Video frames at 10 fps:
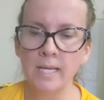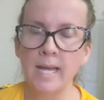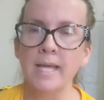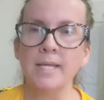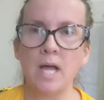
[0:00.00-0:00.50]

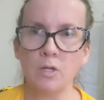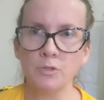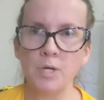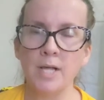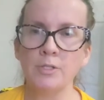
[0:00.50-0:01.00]
and I'll
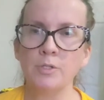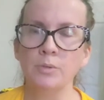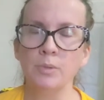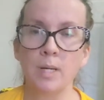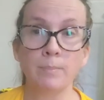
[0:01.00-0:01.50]
try
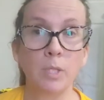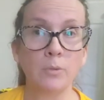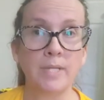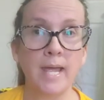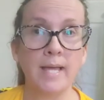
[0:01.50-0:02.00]
to
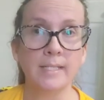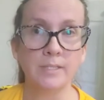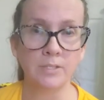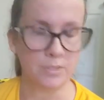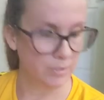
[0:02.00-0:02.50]
upload that
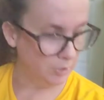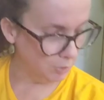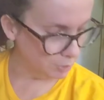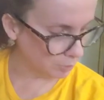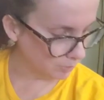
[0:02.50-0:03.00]
in the
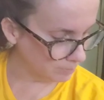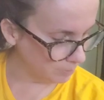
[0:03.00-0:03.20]
description